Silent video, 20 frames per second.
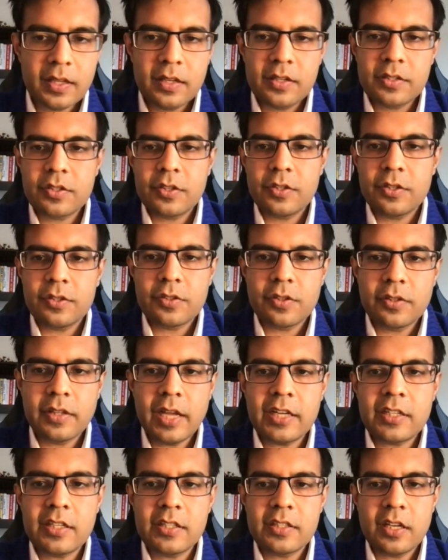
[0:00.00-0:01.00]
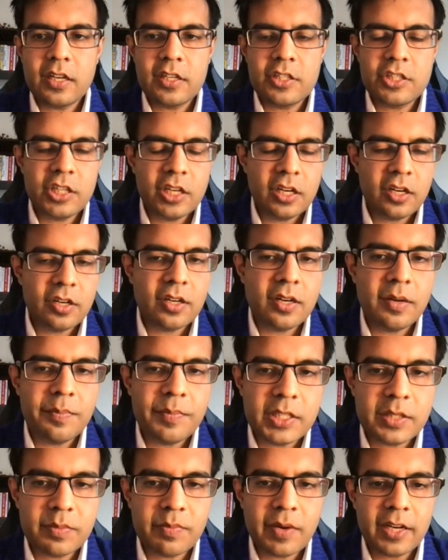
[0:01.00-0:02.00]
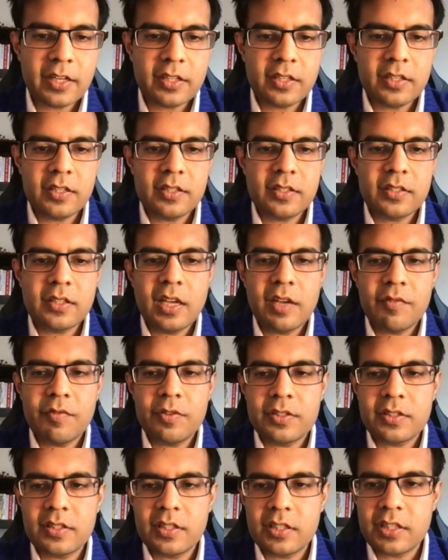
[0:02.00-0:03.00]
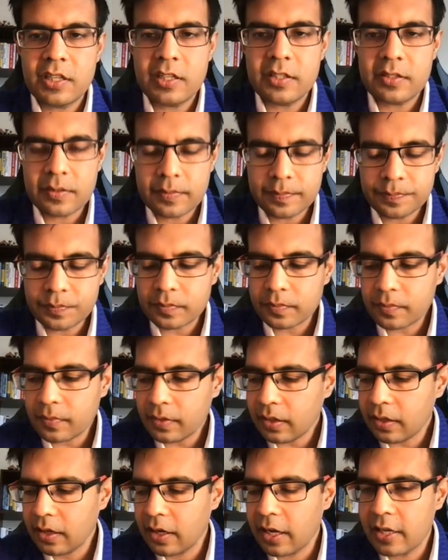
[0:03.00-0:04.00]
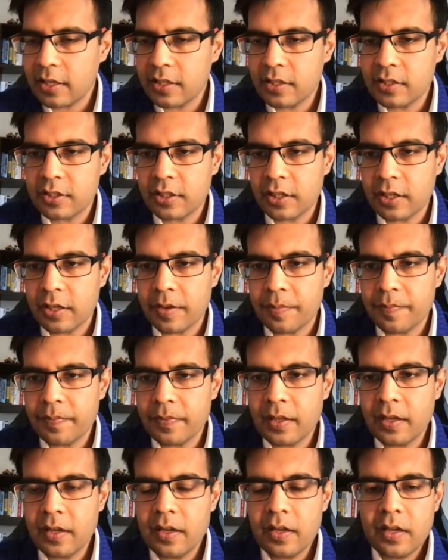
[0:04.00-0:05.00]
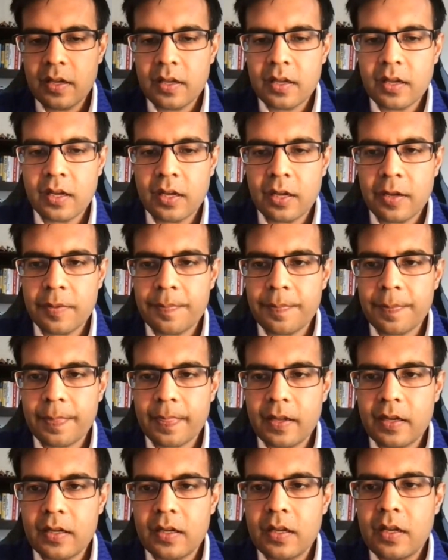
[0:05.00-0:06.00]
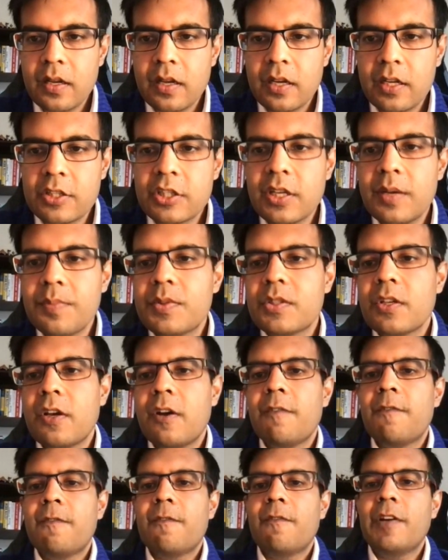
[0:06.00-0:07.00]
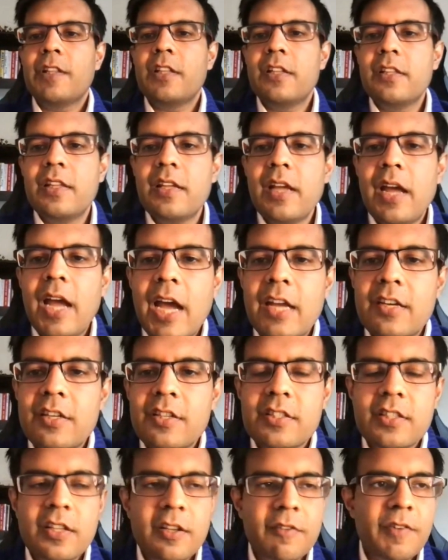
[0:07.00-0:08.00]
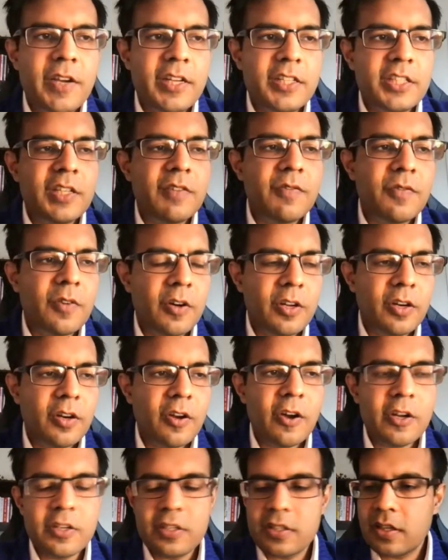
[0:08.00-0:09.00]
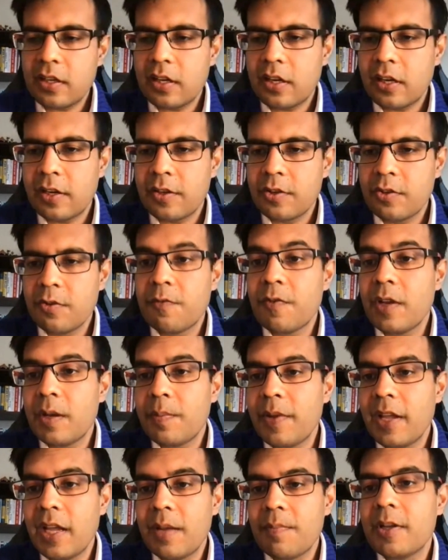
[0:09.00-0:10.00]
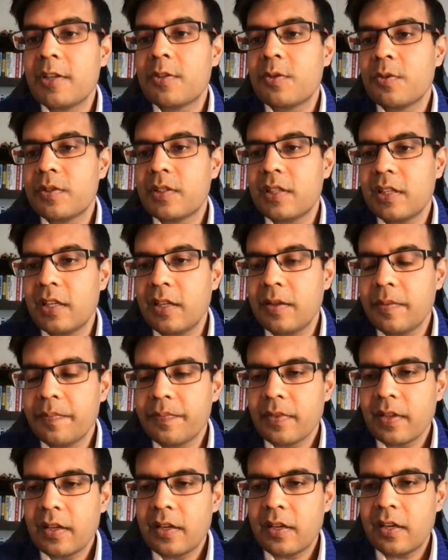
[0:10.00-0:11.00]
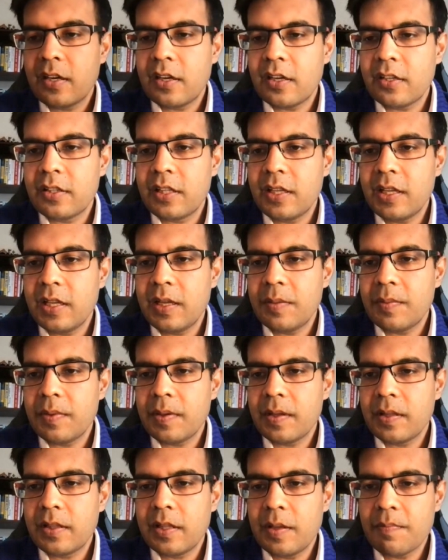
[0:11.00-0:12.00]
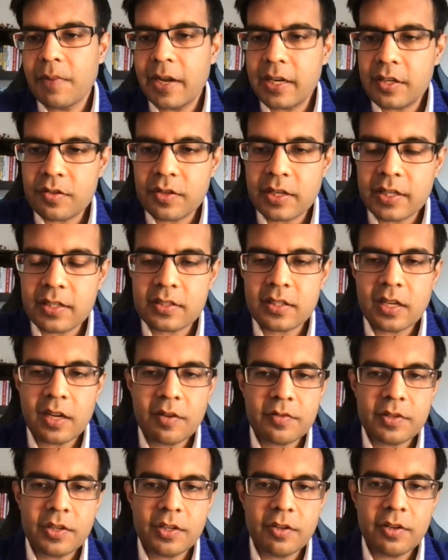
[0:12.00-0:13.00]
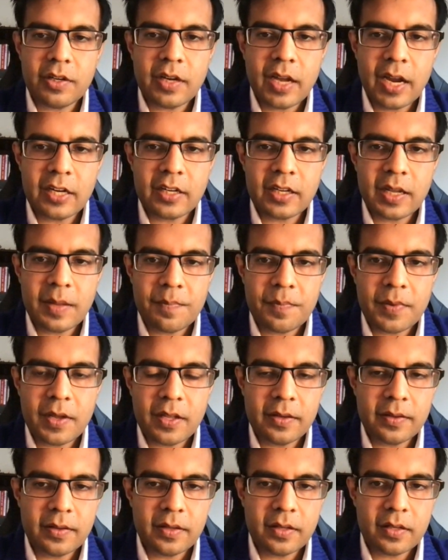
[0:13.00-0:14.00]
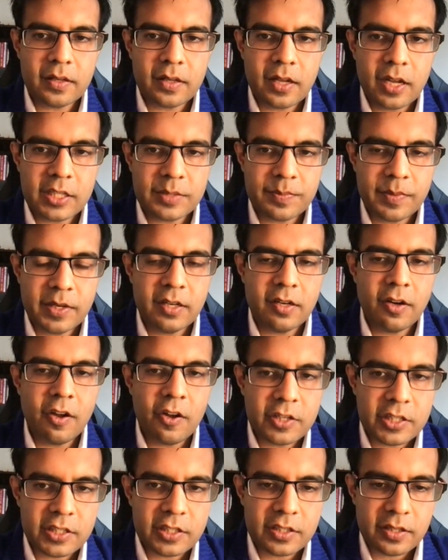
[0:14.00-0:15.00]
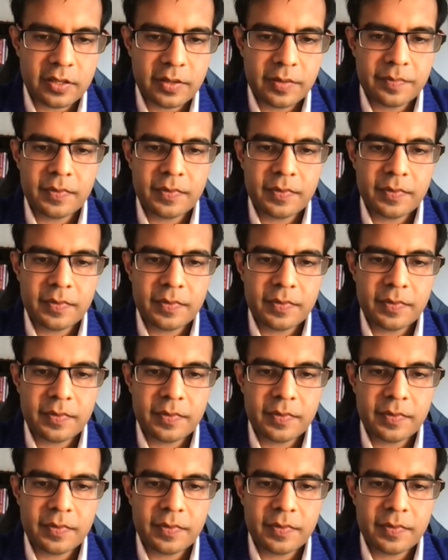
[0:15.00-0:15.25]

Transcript: So, so that is a general best practice I would suggest. And uh, uh, in terms of whether the ad is effective or not, uh, you will be able to see uh, the the metrics after your ad campaign has been launched.